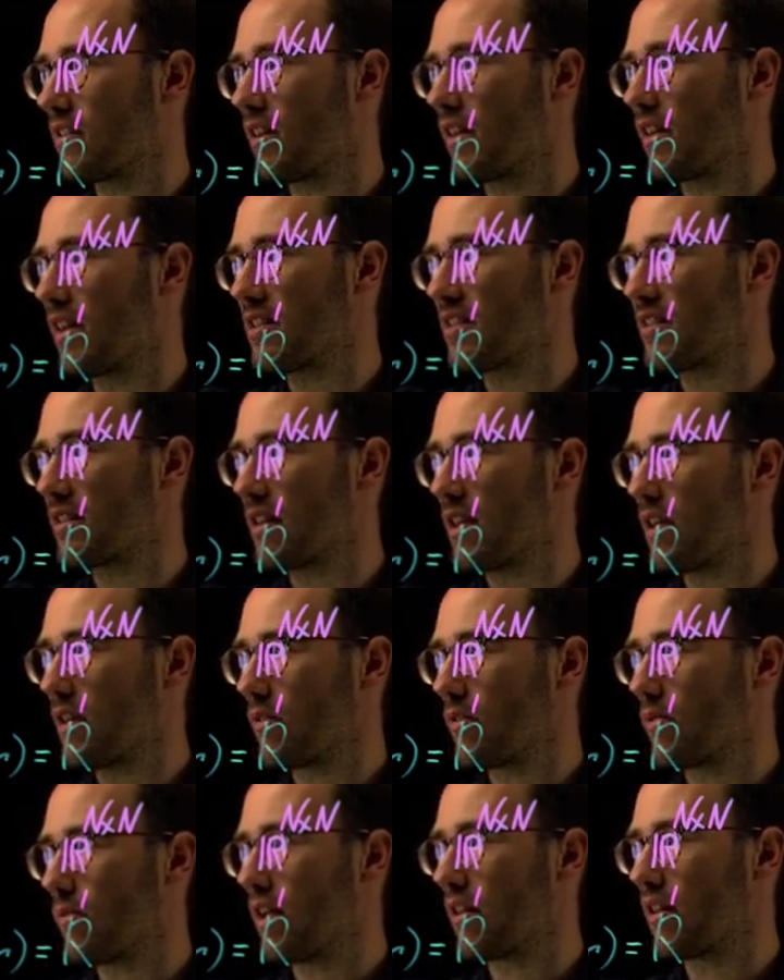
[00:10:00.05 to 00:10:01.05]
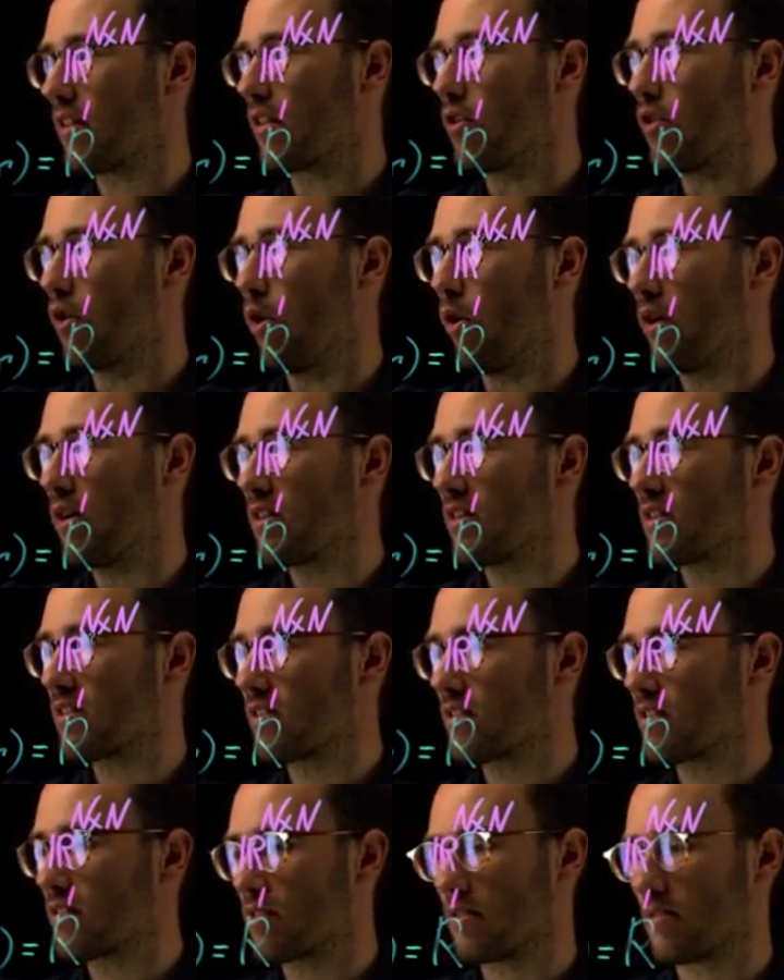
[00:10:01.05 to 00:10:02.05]
let's say where the
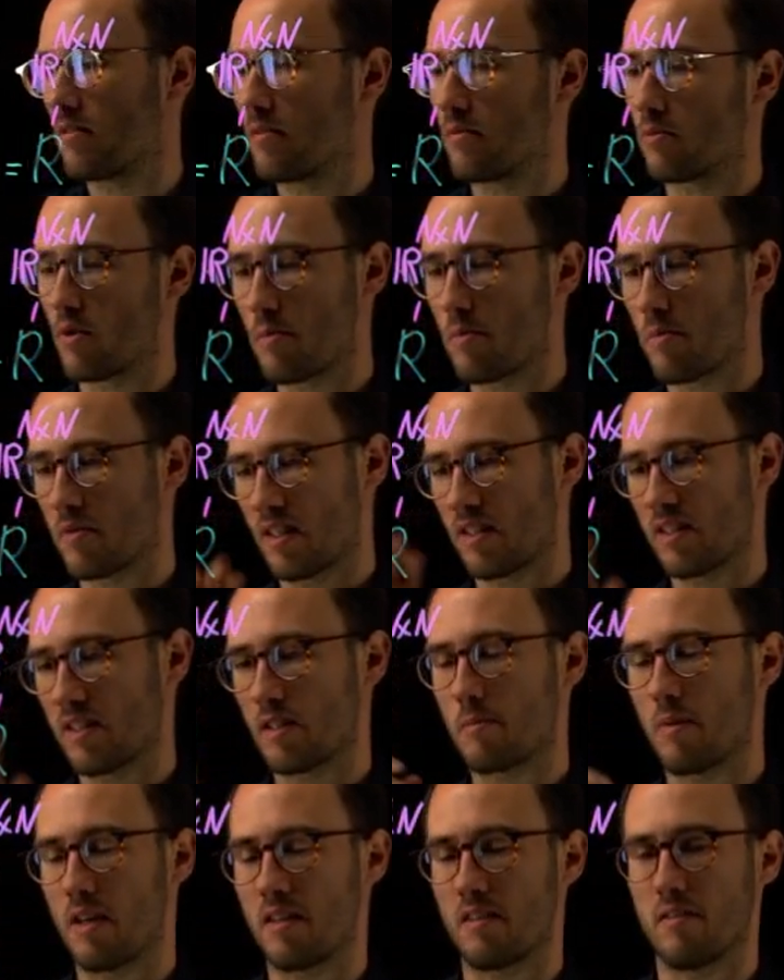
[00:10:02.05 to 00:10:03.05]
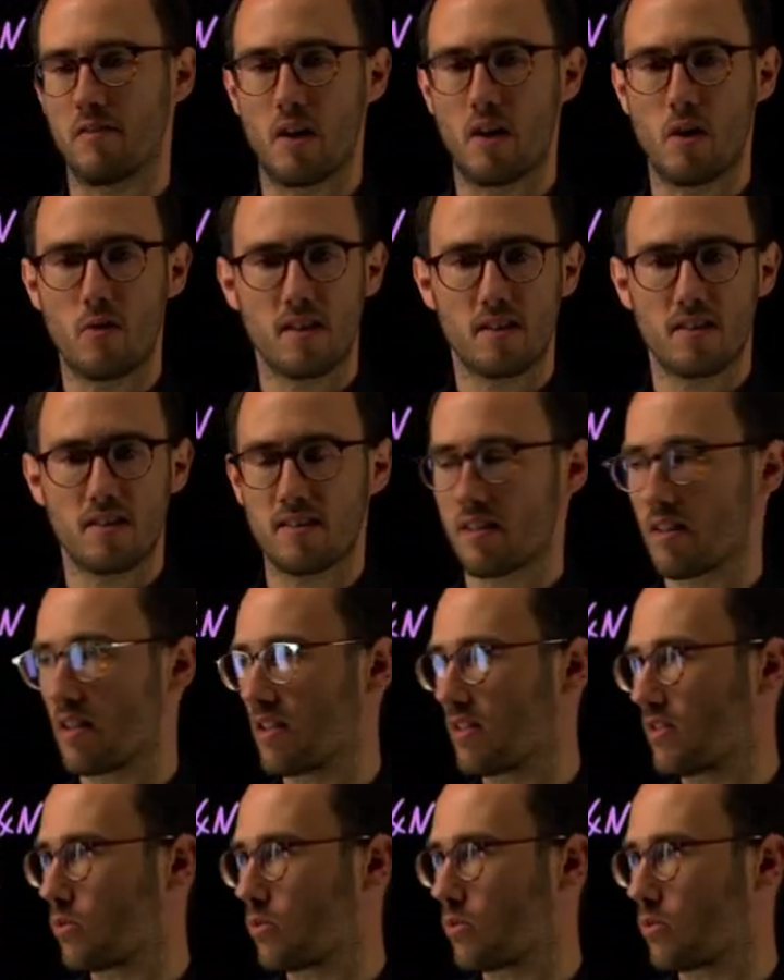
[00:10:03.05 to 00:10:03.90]
noise represented by the variance is